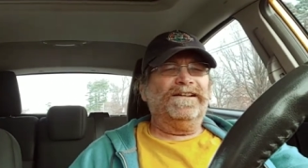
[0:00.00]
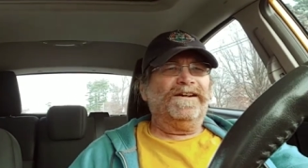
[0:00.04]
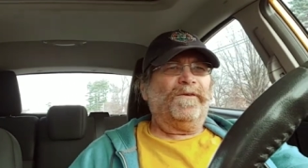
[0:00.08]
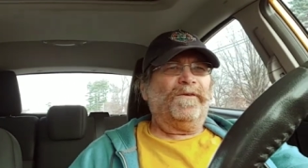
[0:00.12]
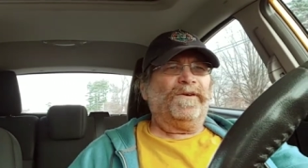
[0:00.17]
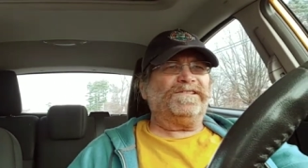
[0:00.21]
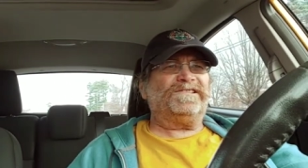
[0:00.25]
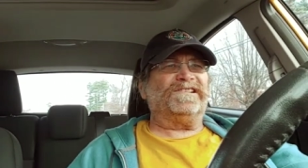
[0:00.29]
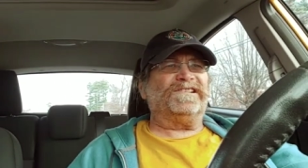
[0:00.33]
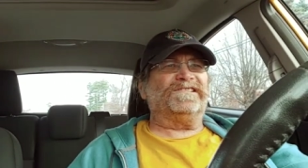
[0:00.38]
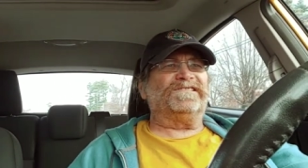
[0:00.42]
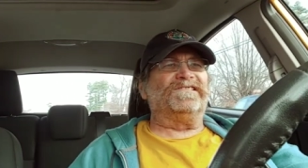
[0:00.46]

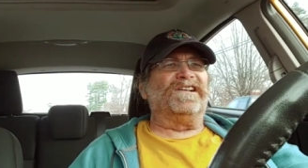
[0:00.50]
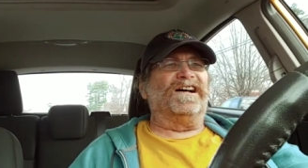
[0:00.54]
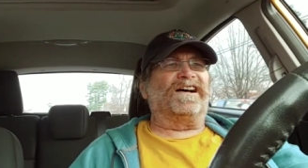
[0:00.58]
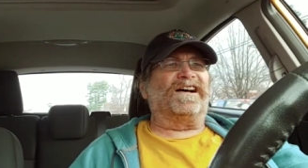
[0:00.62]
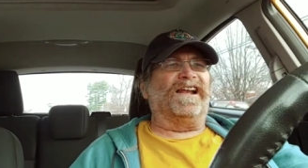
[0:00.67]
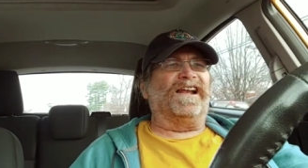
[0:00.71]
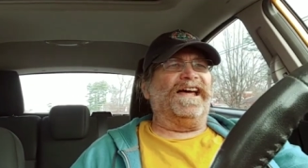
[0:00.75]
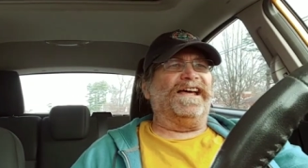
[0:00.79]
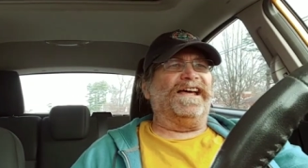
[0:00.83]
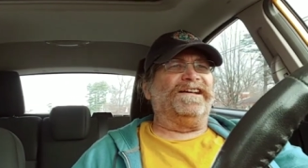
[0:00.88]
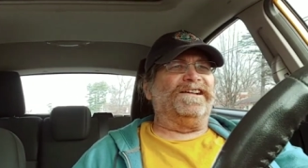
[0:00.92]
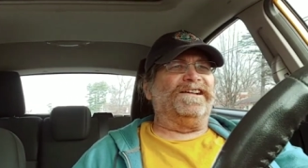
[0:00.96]
What's this
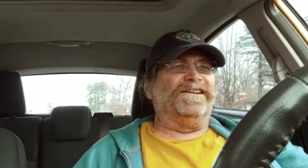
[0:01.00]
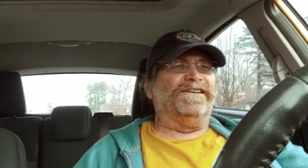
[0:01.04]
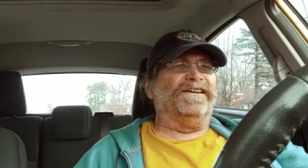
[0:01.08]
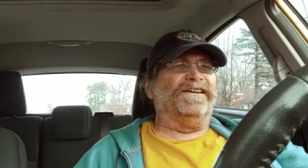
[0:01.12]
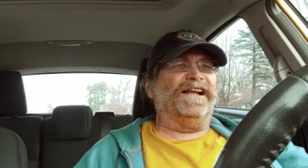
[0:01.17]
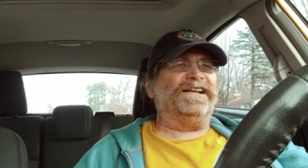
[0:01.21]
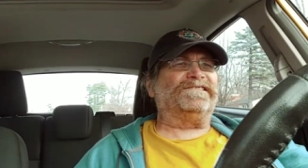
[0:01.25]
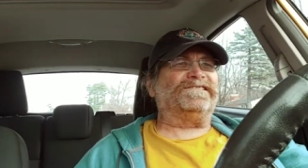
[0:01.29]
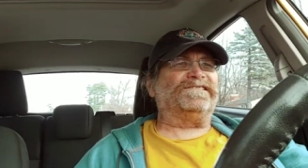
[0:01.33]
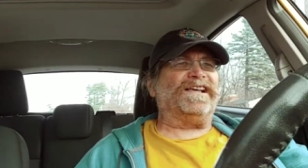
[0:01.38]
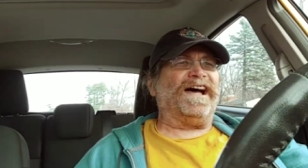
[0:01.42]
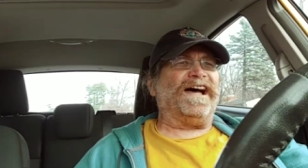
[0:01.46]
knucklehead doing?
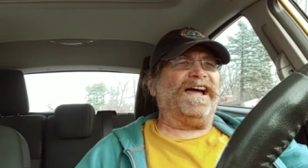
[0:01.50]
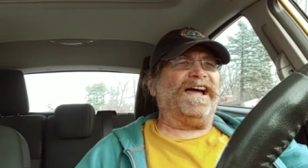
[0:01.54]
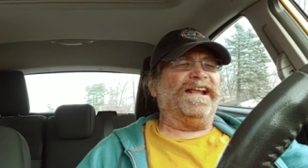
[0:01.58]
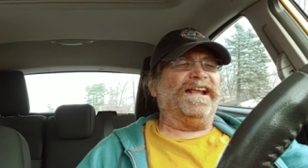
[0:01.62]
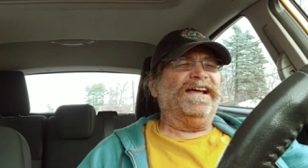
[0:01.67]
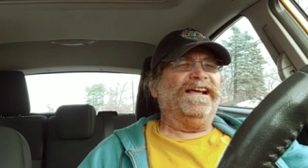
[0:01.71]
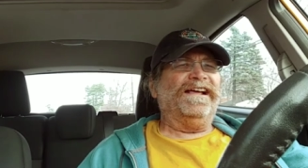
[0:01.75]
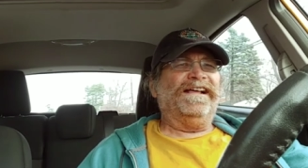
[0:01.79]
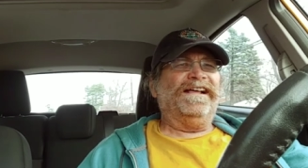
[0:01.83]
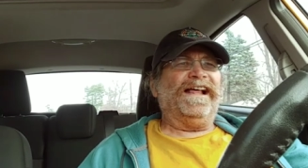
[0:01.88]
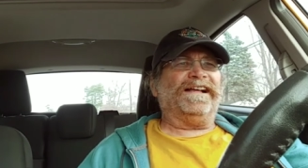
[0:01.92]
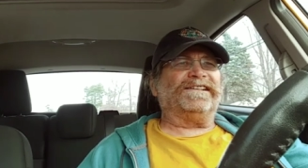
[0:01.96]
That's sci-
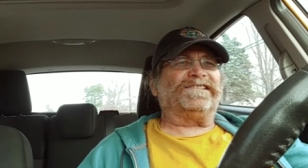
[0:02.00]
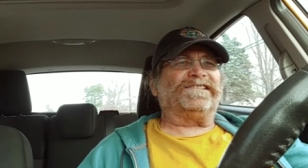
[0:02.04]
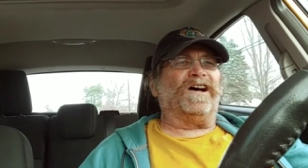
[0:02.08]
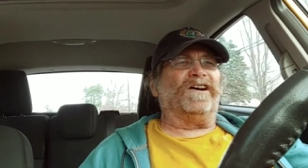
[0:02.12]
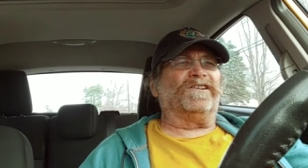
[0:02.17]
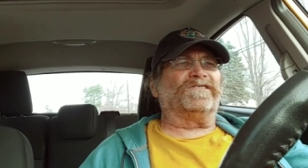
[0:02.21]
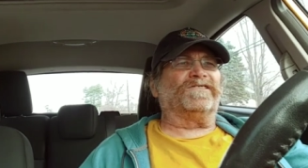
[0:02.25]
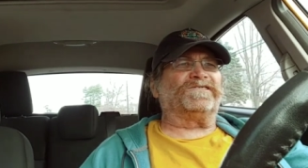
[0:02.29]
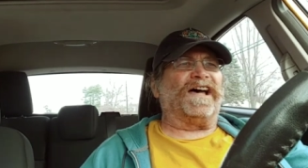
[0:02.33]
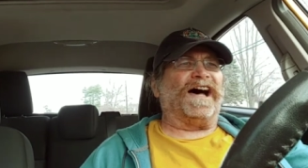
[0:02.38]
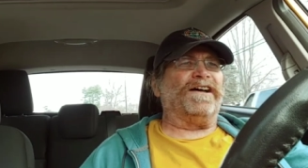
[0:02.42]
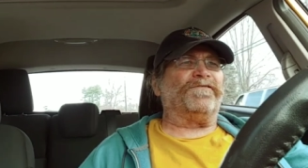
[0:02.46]
That's
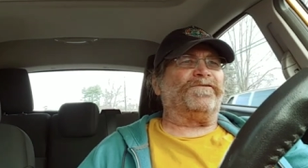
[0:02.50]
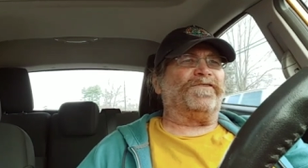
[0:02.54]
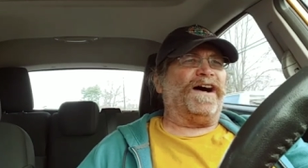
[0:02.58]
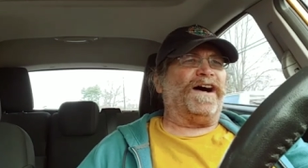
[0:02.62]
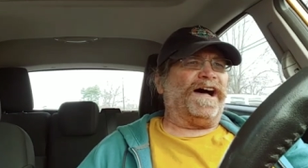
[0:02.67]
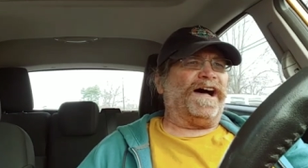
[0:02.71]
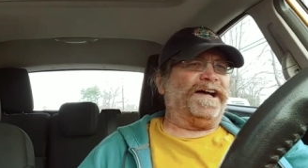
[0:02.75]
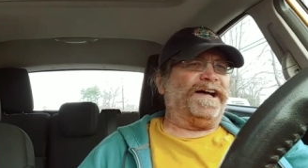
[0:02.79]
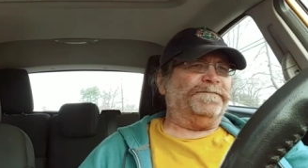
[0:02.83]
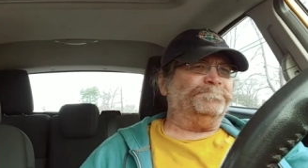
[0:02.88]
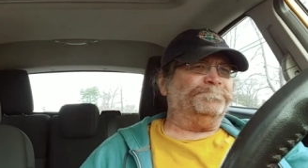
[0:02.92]
all sci-fi.